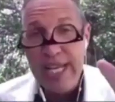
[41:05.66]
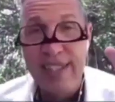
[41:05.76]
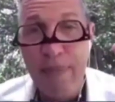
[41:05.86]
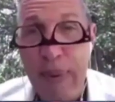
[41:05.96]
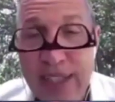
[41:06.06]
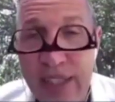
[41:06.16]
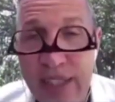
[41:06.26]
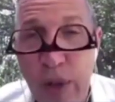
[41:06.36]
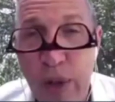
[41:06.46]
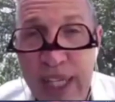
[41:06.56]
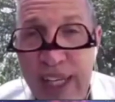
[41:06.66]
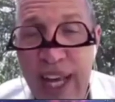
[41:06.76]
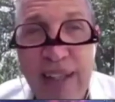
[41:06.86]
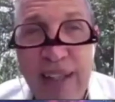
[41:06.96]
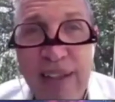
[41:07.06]
is that makes the student
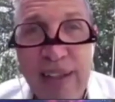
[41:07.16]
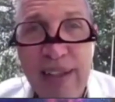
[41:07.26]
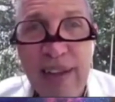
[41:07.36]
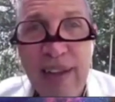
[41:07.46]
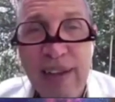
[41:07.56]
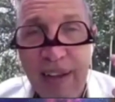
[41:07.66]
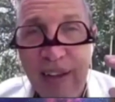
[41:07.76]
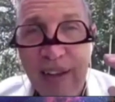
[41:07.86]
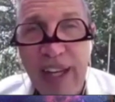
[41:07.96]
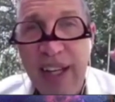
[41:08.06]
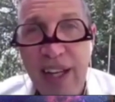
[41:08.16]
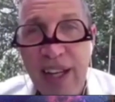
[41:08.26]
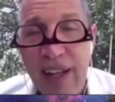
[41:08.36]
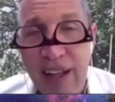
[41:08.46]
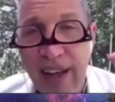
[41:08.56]
connect to the thing
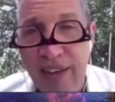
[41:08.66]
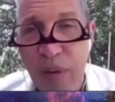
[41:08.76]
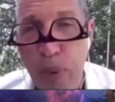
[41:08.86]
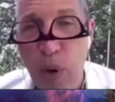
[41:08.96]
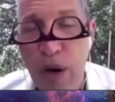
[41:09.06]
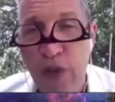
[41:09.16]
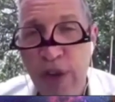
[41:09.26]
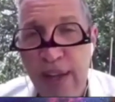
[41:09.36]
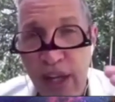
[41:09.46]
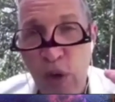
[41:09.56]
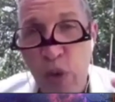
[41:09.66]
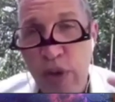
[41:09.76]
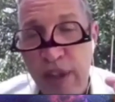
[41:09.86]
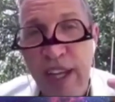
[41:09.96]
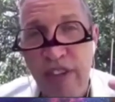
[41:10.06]
that is important that you
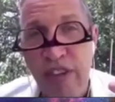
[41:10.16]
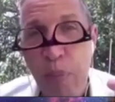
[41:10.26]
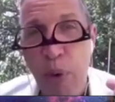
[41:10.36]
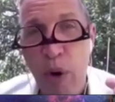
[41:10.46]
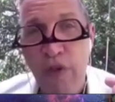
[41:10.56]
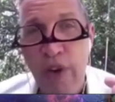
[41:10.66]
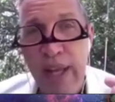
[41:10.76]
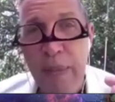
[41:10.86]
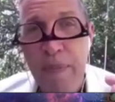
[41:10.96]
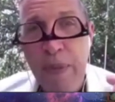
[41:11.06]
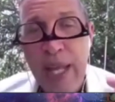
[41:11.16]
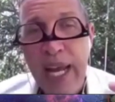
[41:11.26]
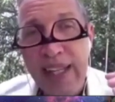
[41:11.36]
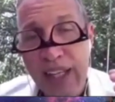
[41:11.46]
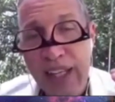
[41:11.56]
think is important for them,
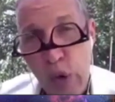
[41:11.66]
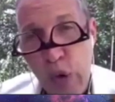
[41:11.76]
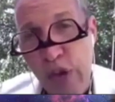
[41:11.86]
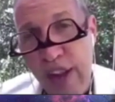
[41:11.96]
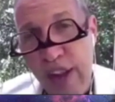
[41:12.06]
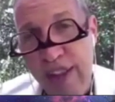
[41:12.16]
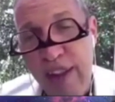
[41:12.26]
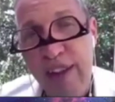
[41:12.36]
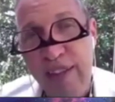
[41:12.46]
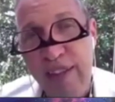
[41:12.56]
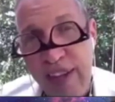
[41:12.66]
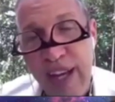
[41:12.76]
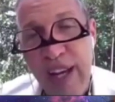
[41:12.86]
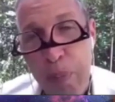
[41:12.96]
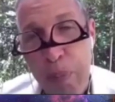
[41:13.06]
and that you
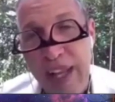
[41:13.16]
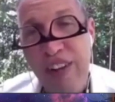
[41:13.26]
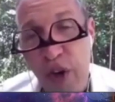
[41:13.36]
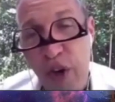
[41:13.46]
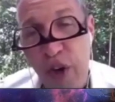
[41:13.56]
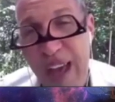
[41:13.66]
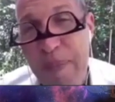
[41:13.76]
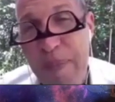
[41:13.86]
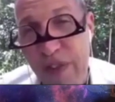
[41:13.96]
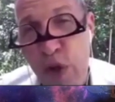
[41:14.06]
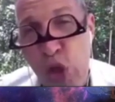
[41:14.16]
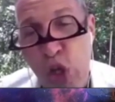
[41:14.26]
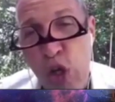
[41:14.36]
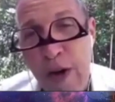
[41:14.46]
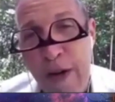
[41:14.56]
see a place for them in the
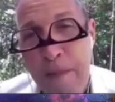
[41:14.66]
future,